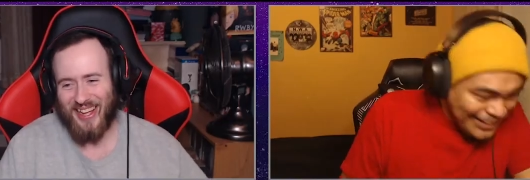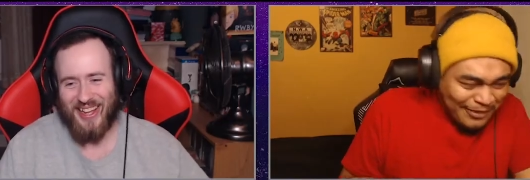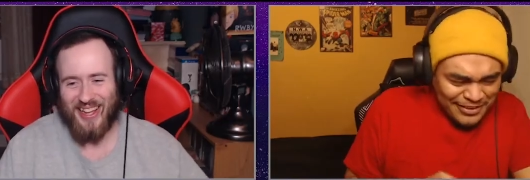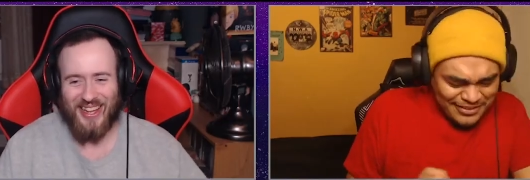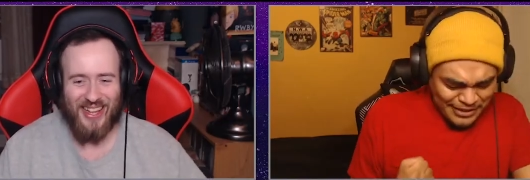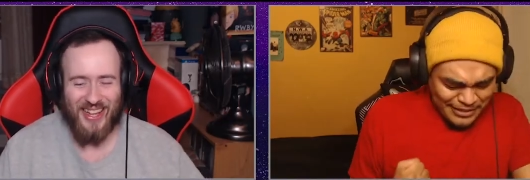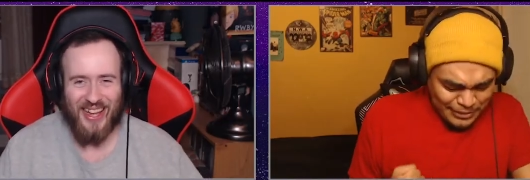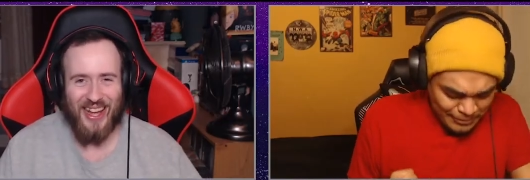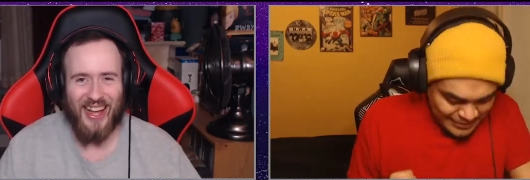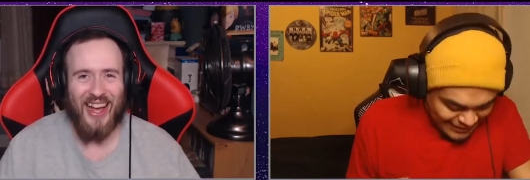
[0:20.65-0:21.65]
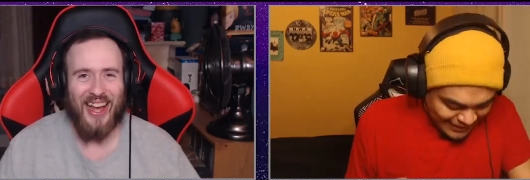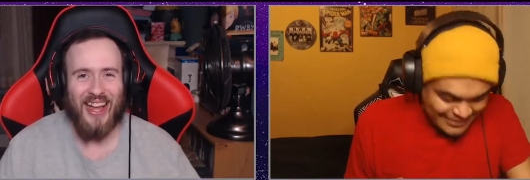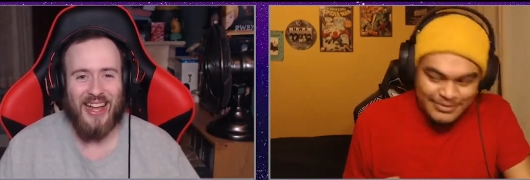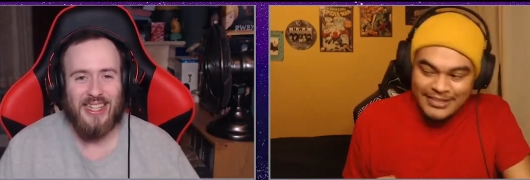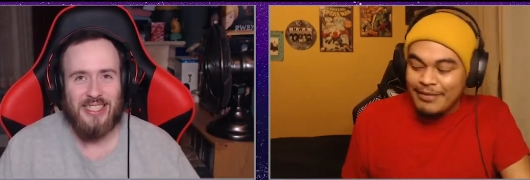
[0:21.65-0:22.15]
Speaker 1: Where's the
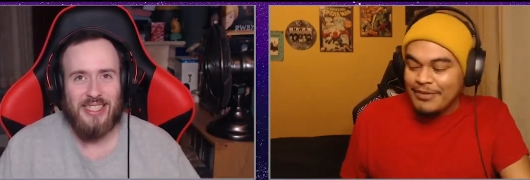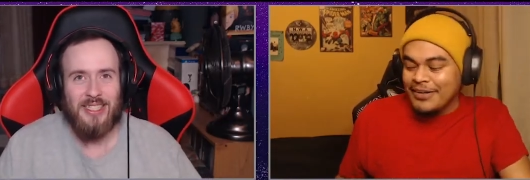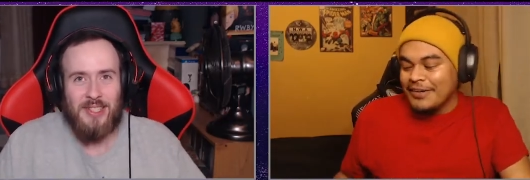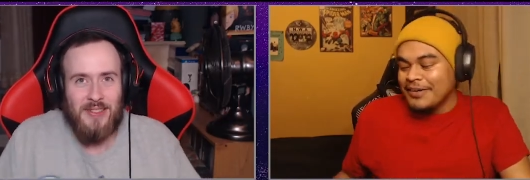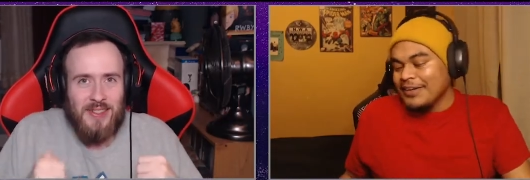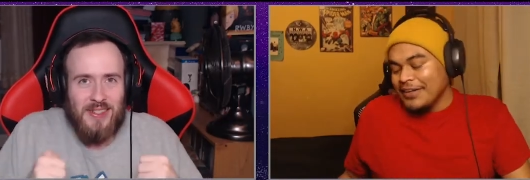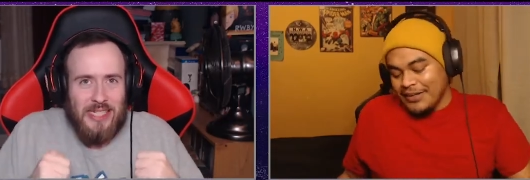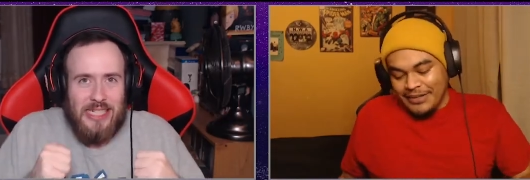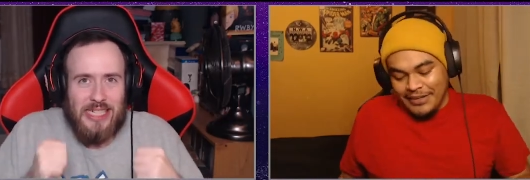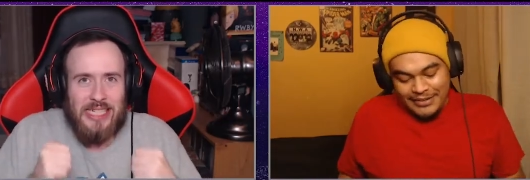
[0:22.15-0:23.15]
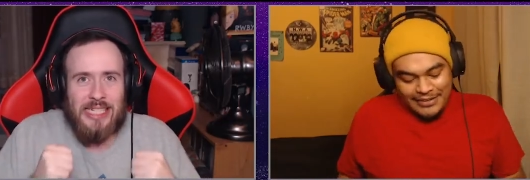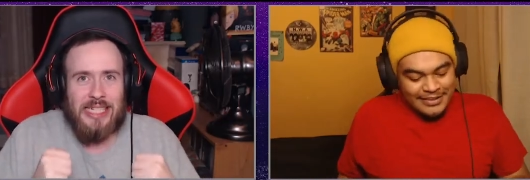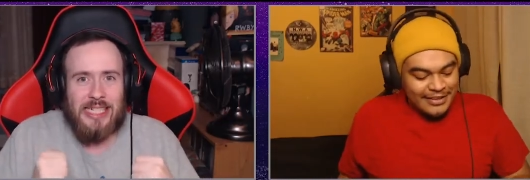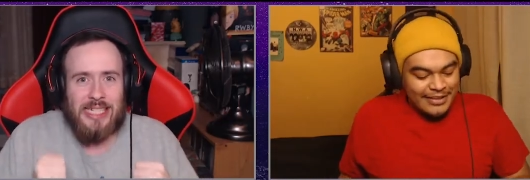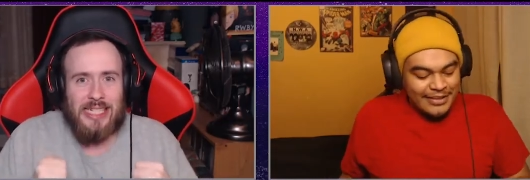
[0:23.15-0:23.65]
enthusiasm, damn it?
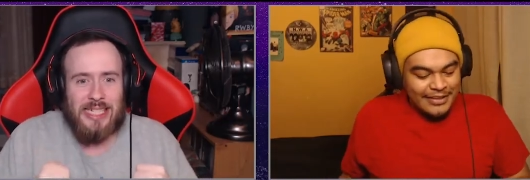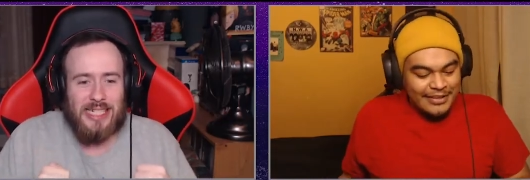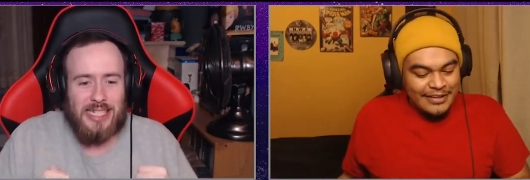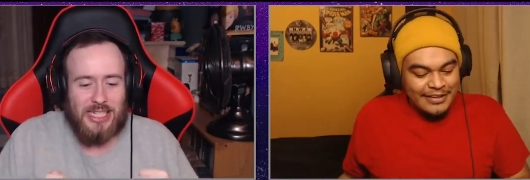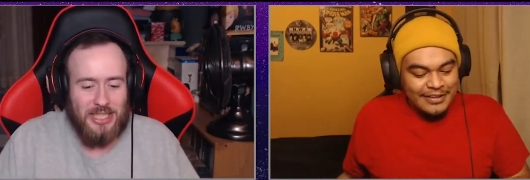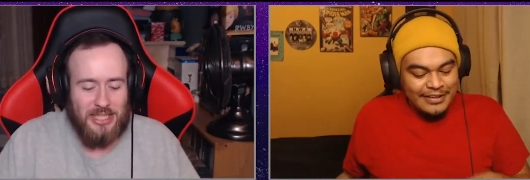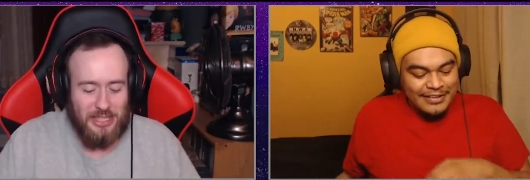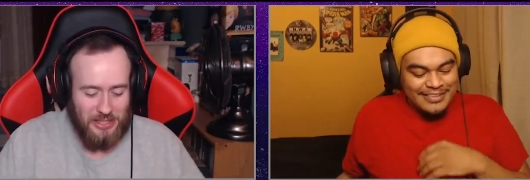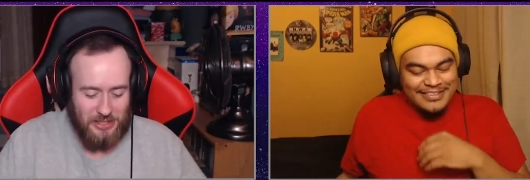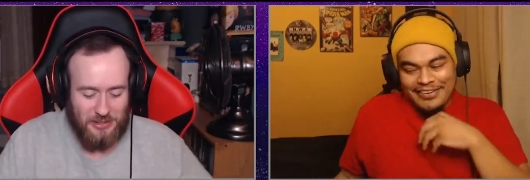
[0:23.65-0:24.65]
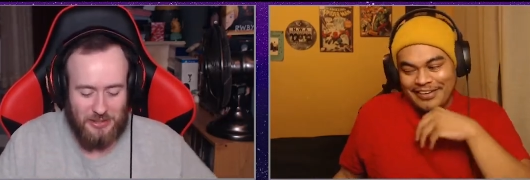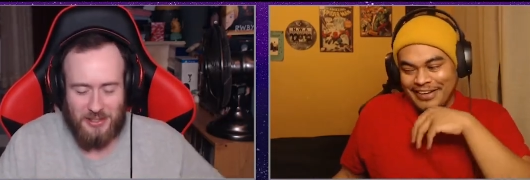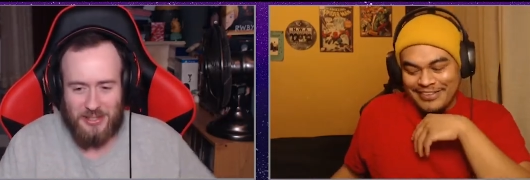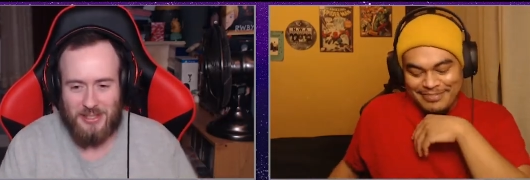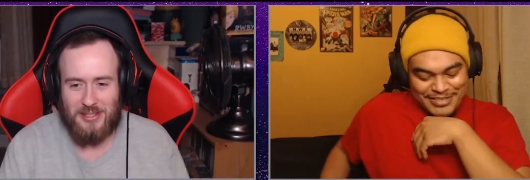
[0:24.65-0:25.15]
Yes! Uh, sorry,
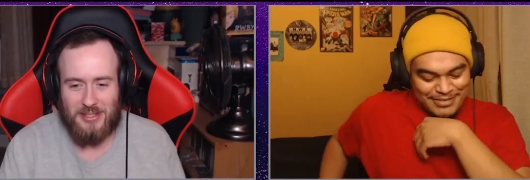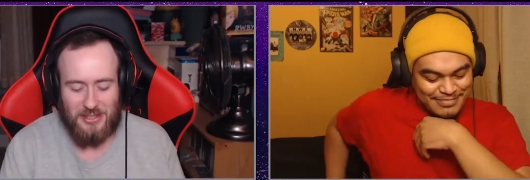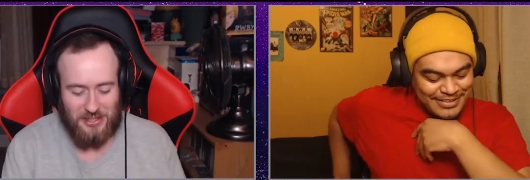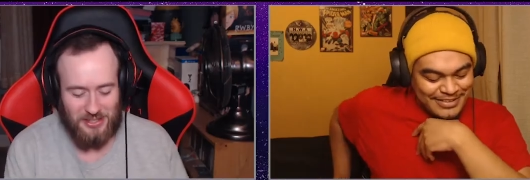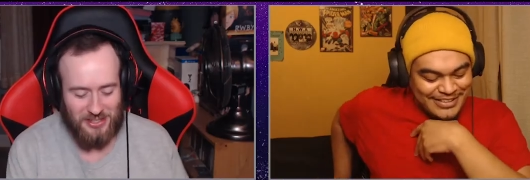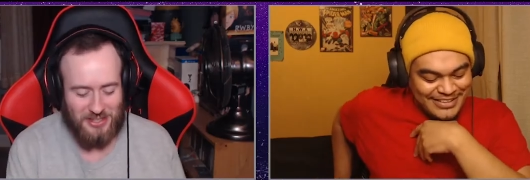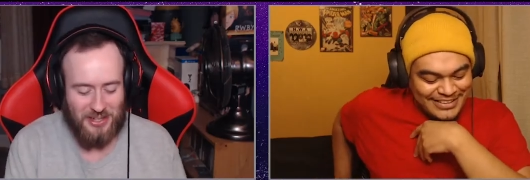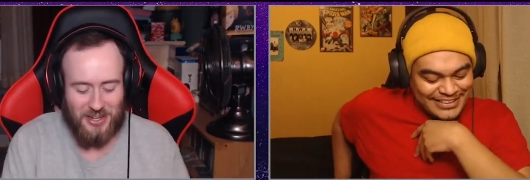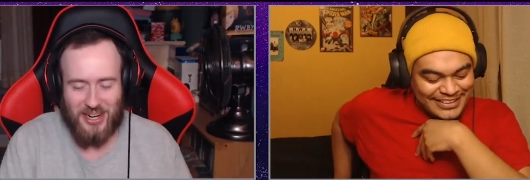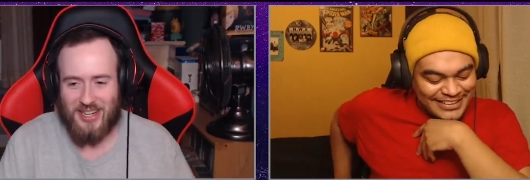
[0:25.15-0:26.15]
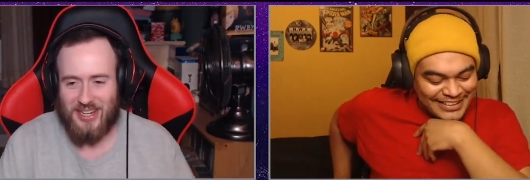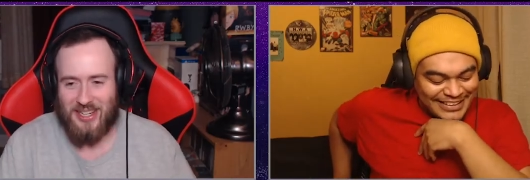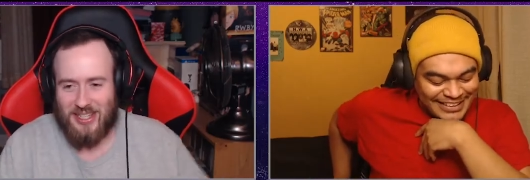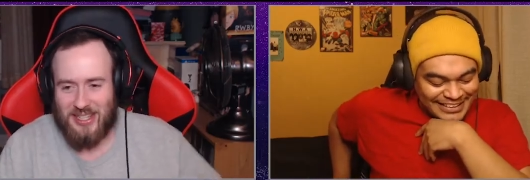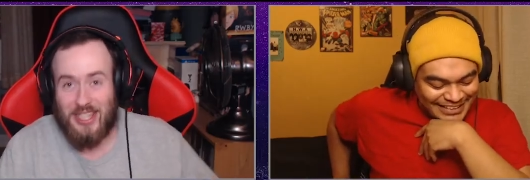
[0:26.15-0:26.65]
that's much better.
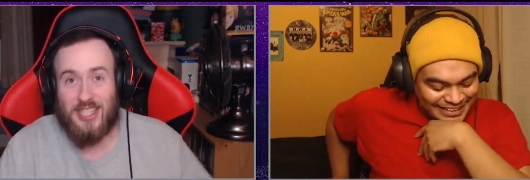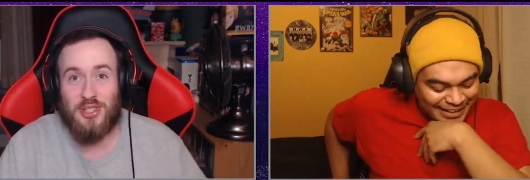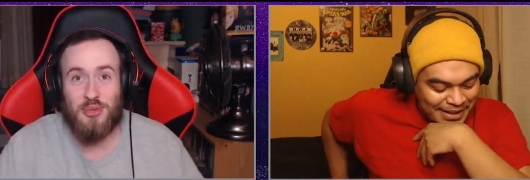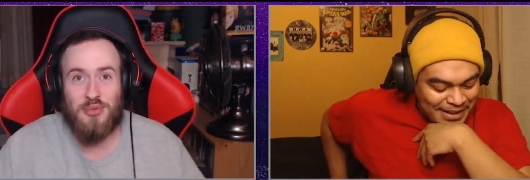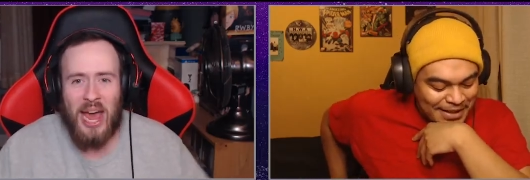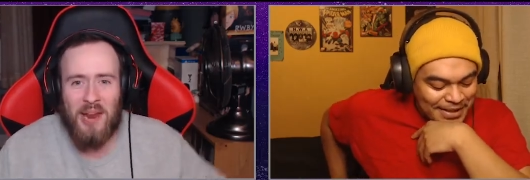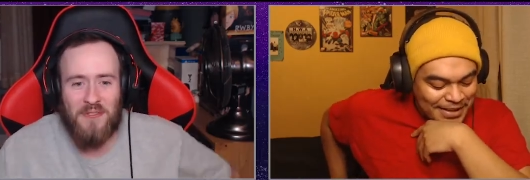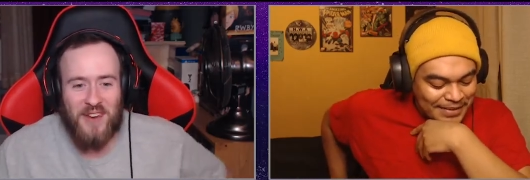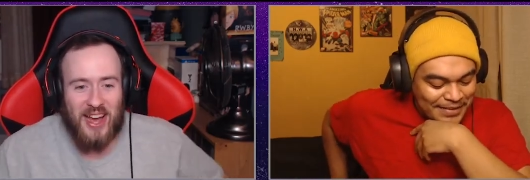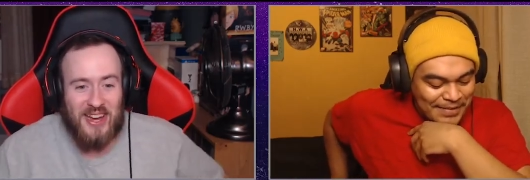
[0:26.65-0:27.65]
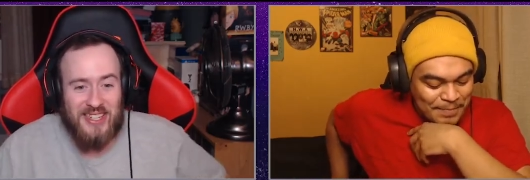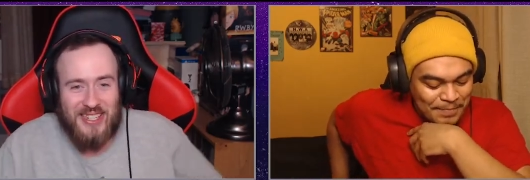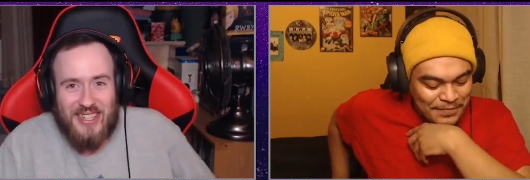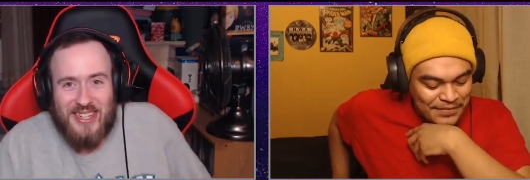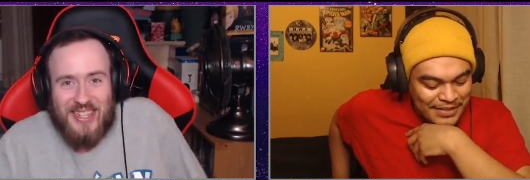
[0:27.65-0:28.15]
Speaker 2: it's the rat fight!
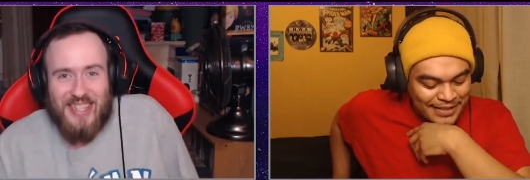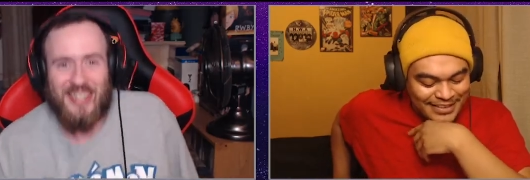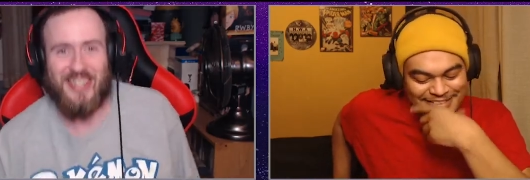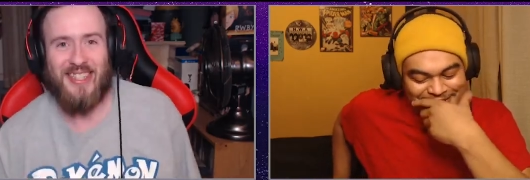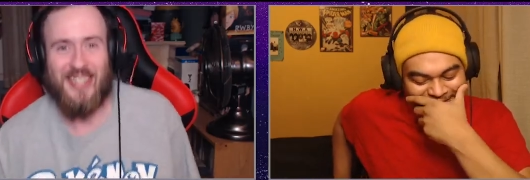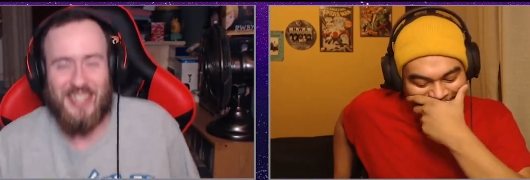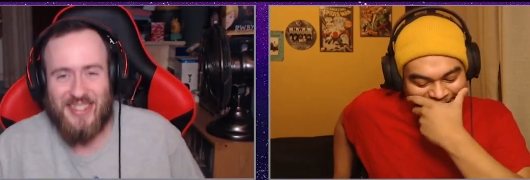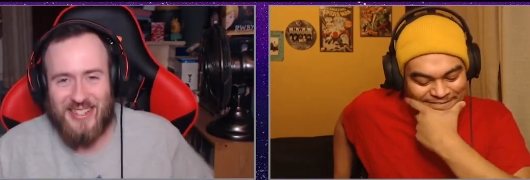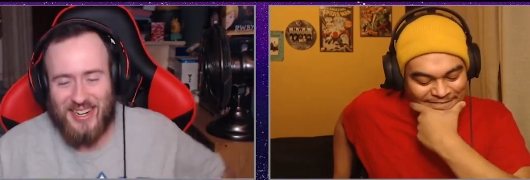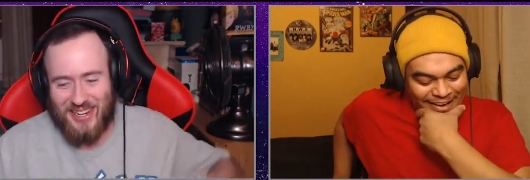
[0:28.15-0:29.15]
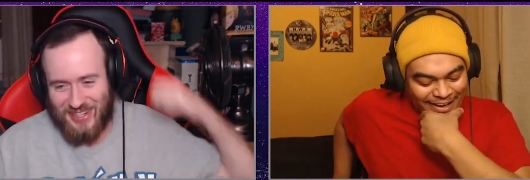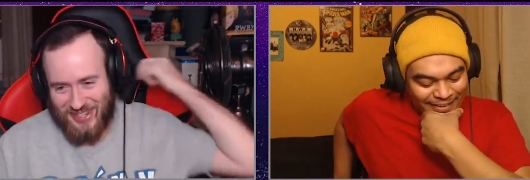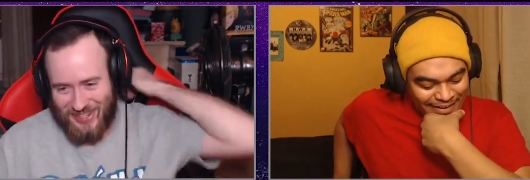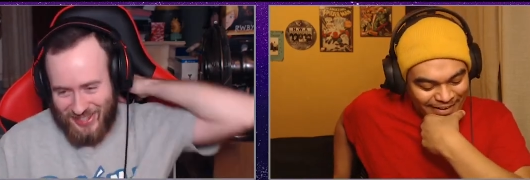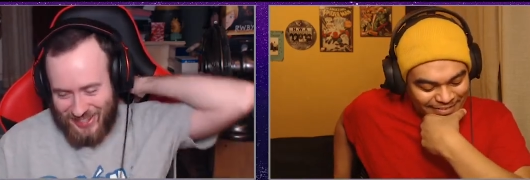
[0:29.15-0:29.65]
Speaker 1: It's the rap fight. Are
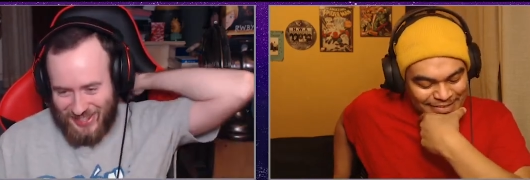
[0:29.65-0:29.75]
we going to see